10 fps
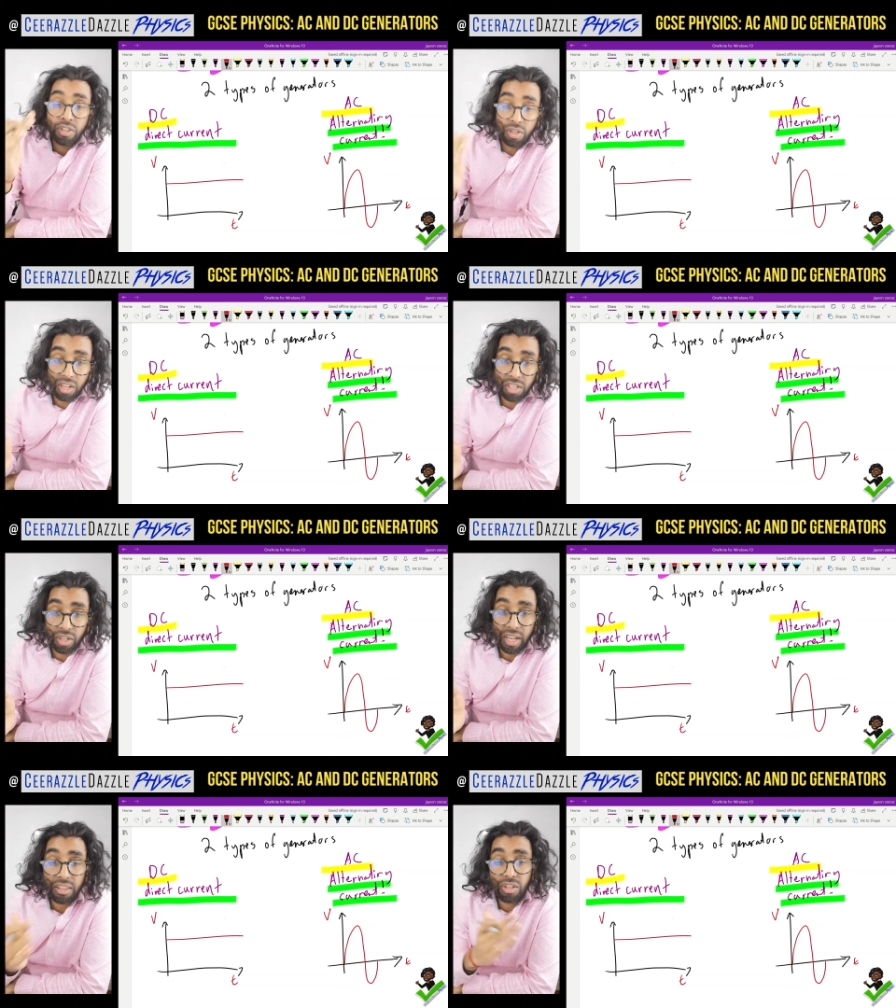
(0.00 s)
So let's
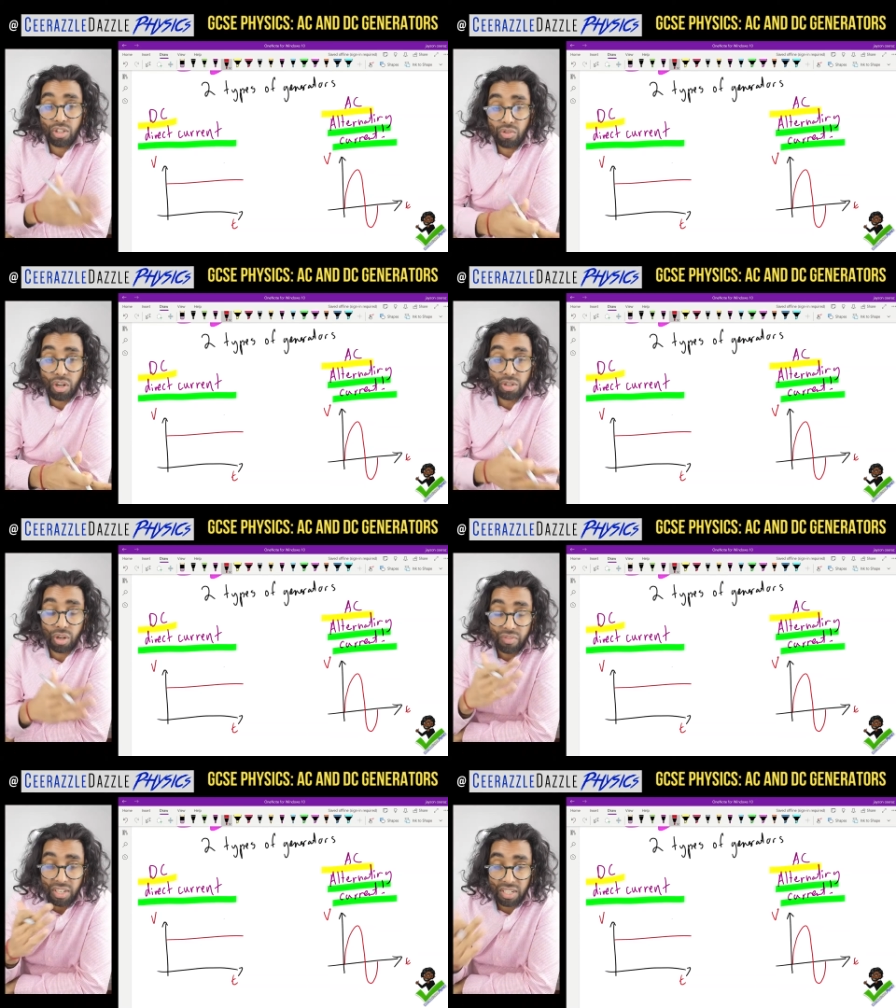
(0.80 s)
look at the construction
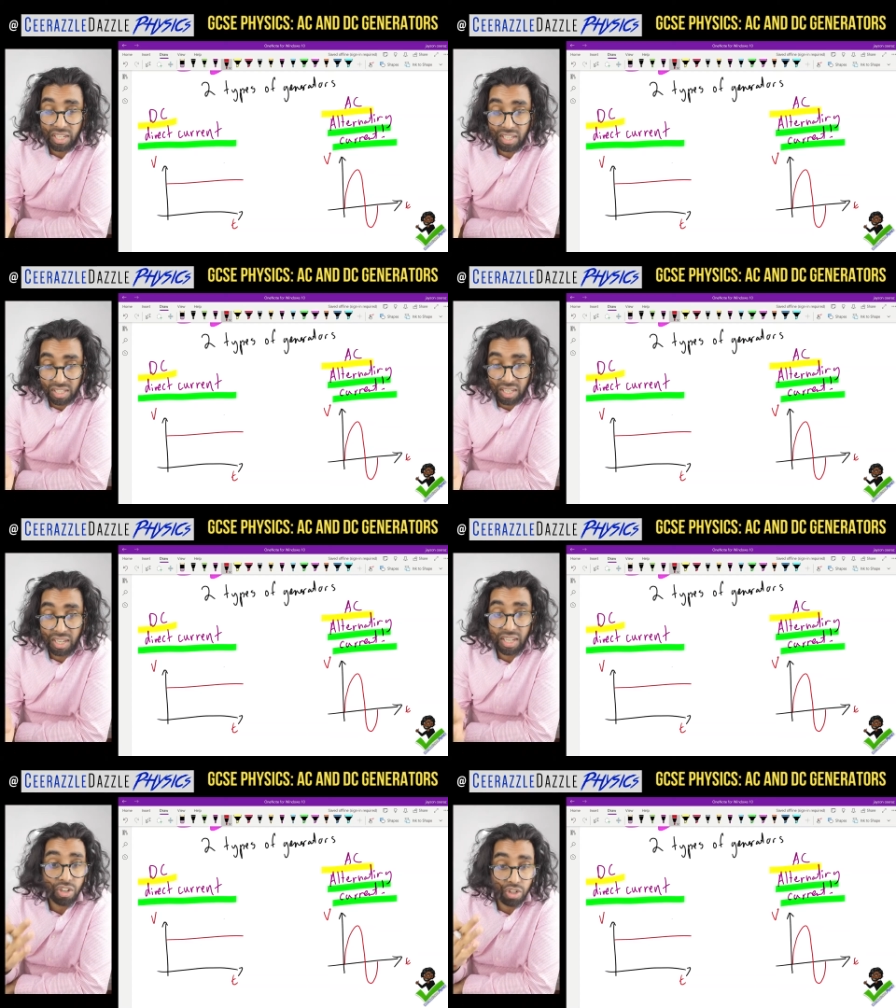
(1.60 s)
of the
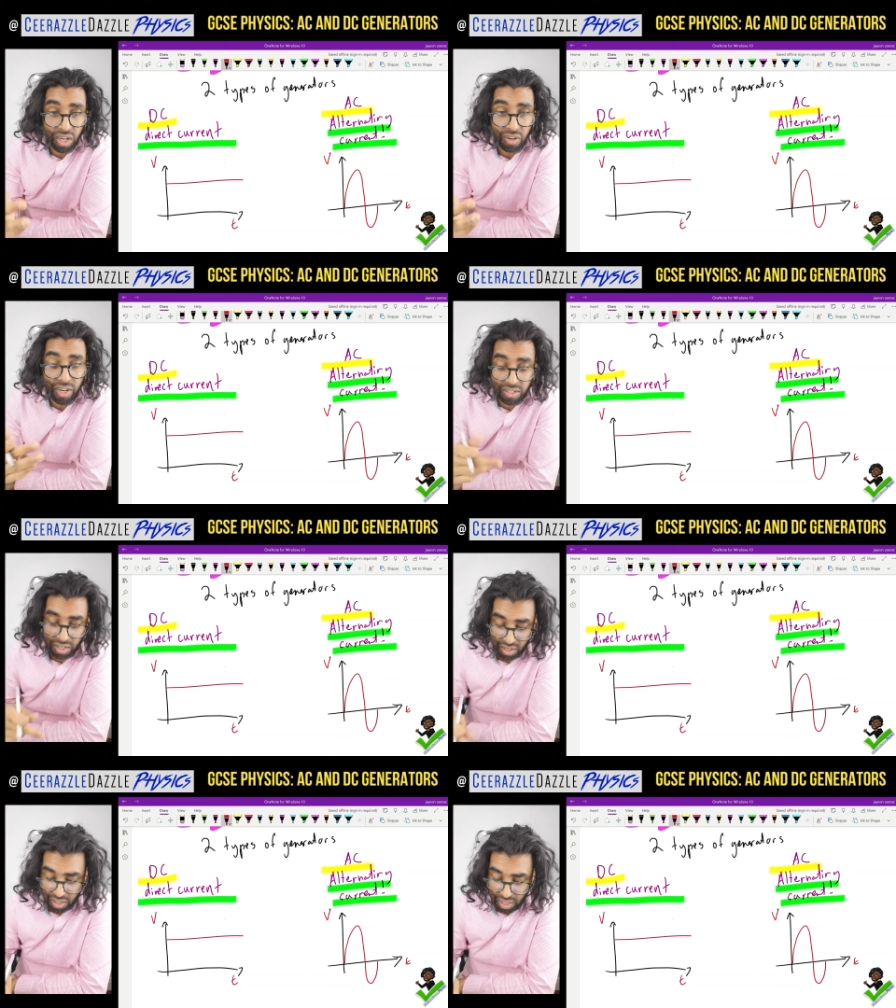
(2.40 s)
DC
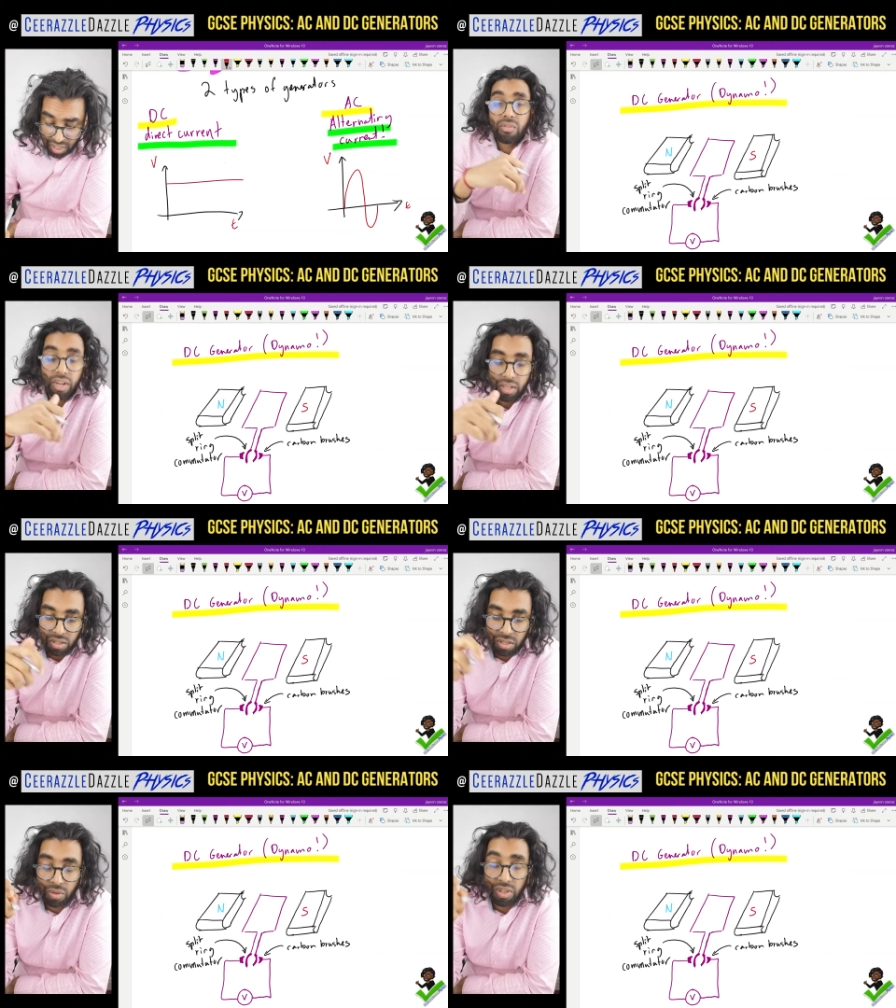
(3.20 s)
generator. Right,
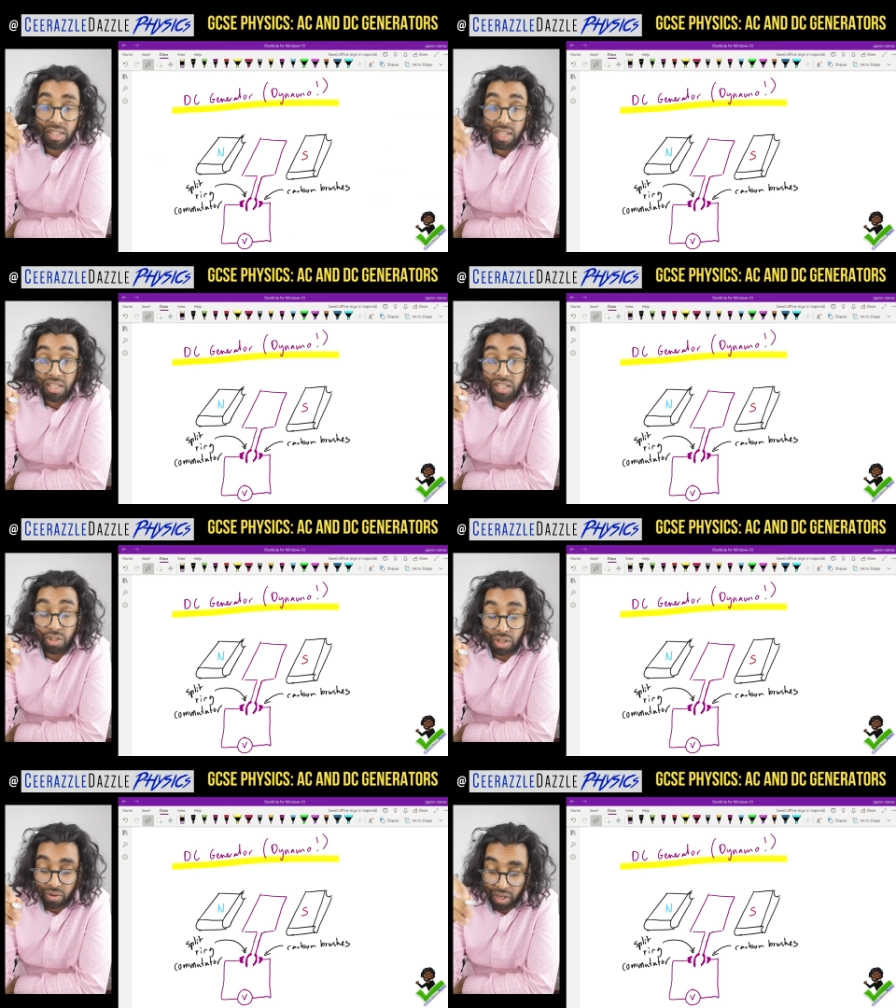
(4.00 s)
so the DC
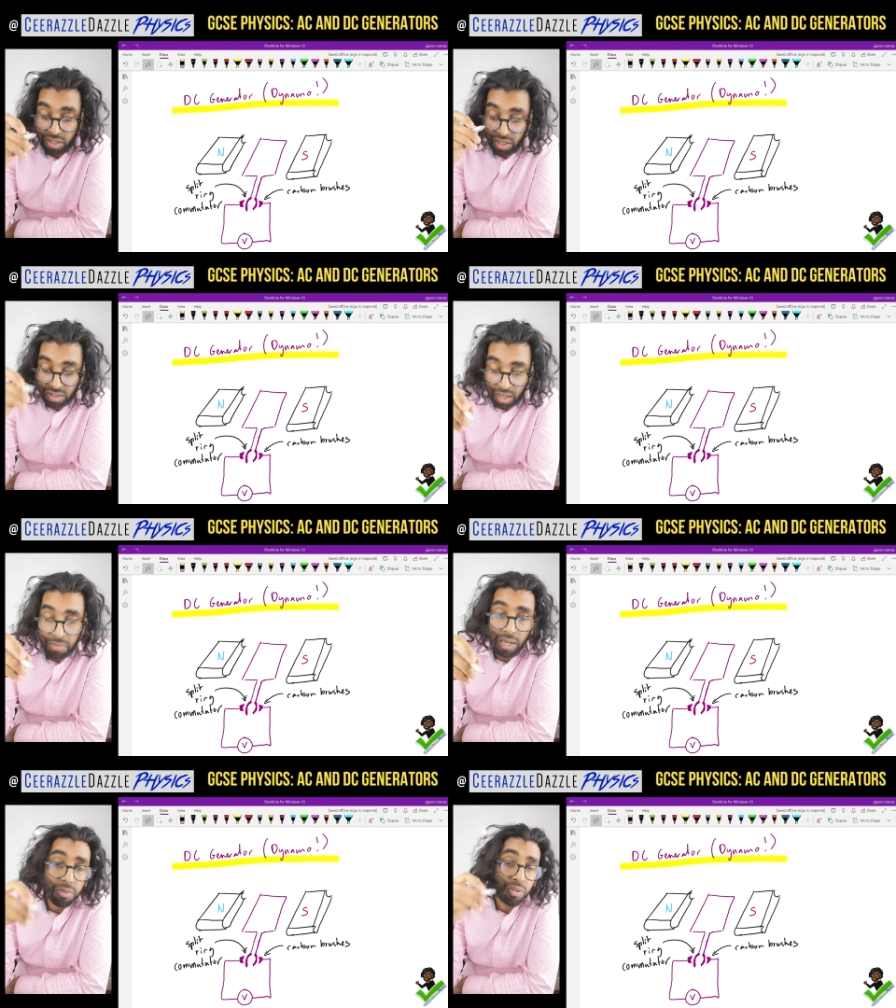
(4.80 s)
generator,
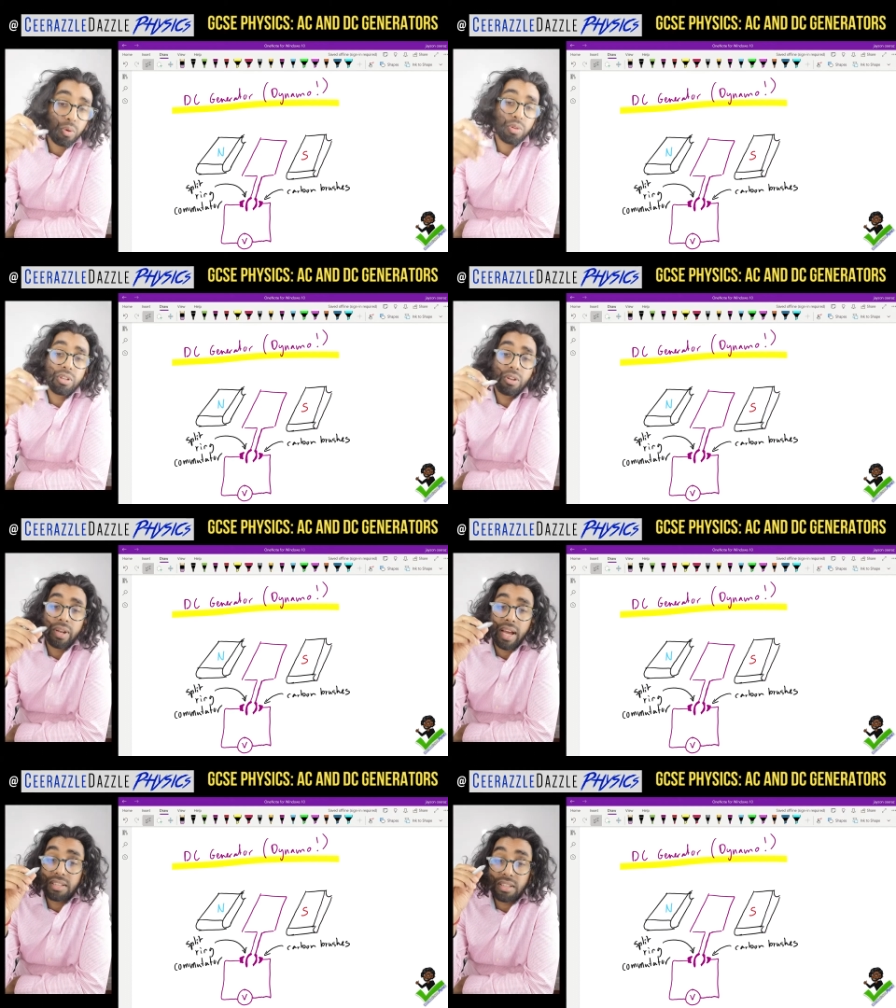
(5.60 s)
sometimes it's also
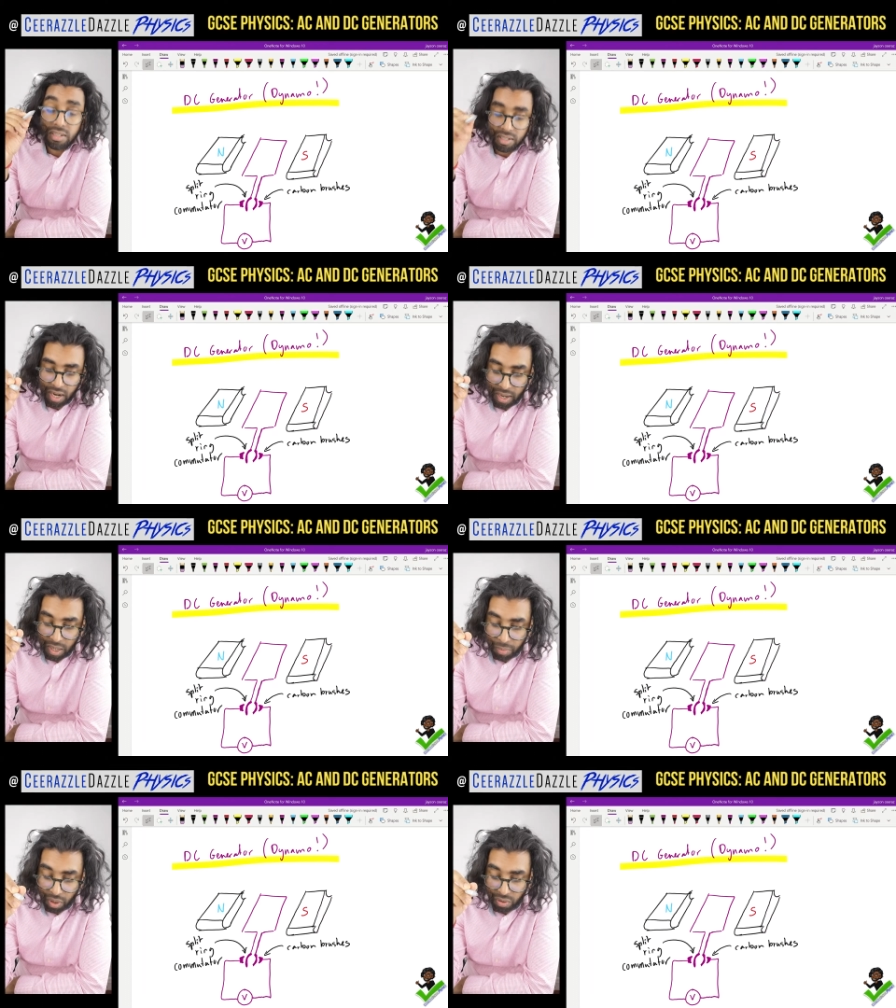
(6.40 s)
known as the
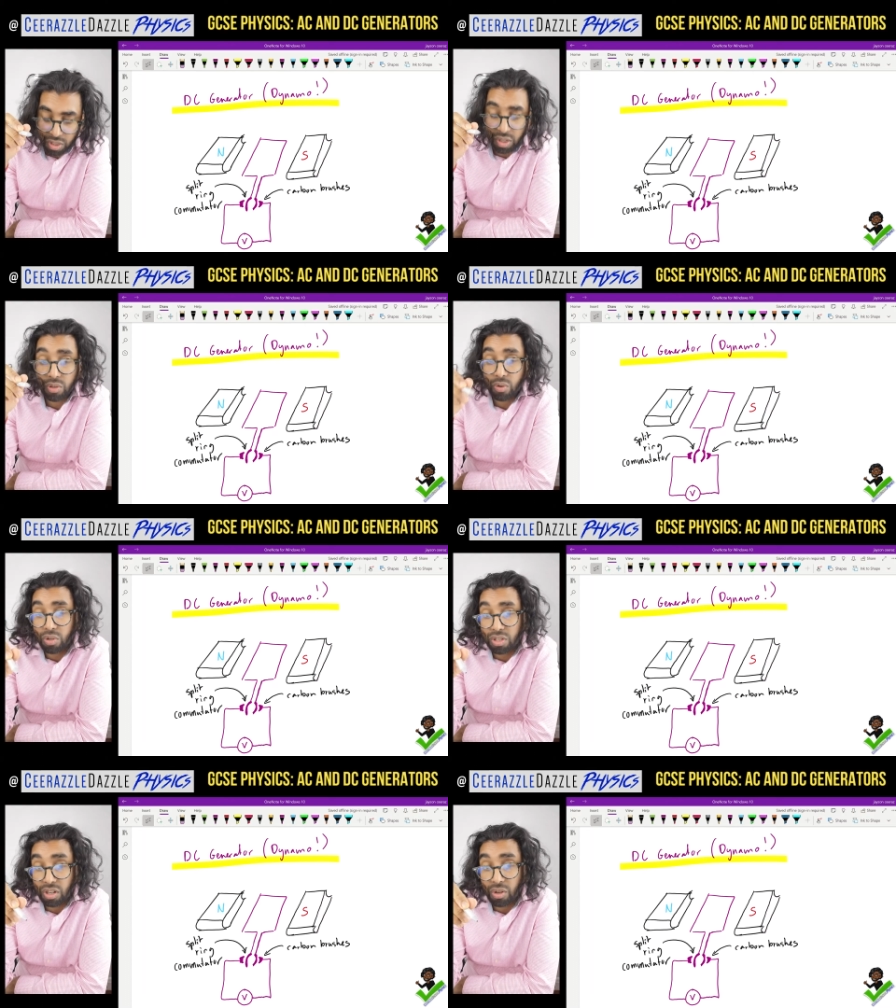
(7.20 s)
dynamo. So it's
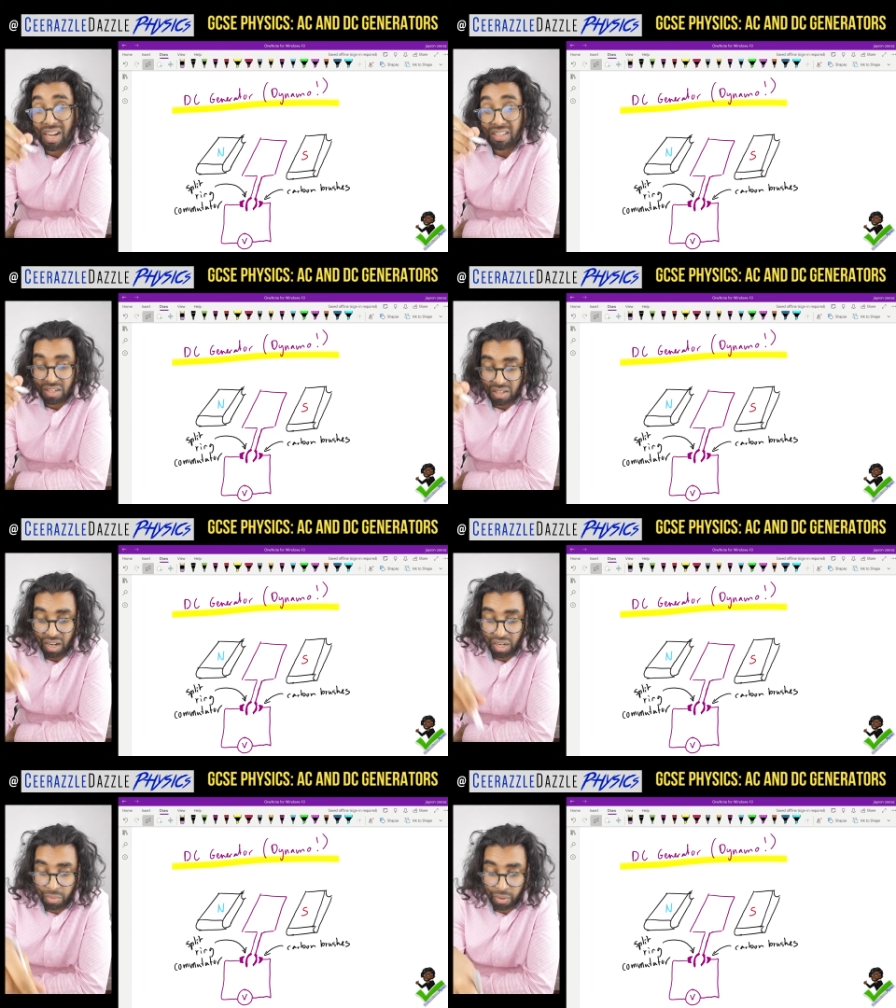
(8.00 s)
also known as a
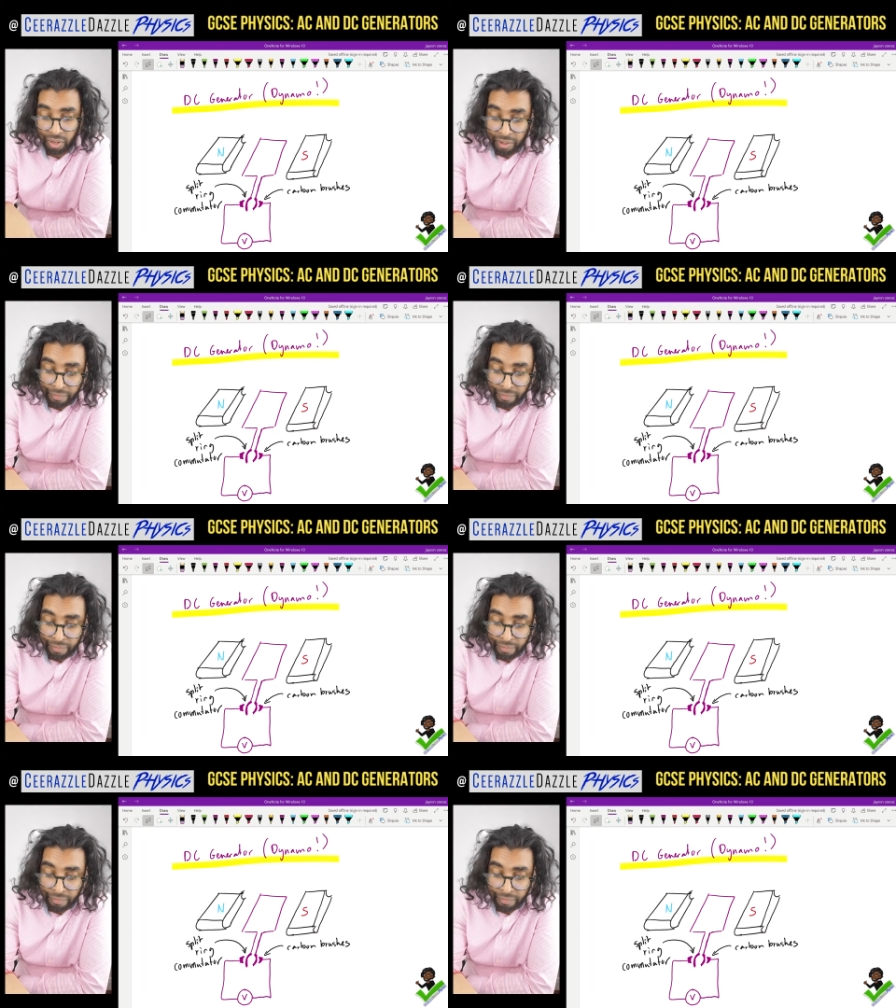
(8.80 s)
dynamo.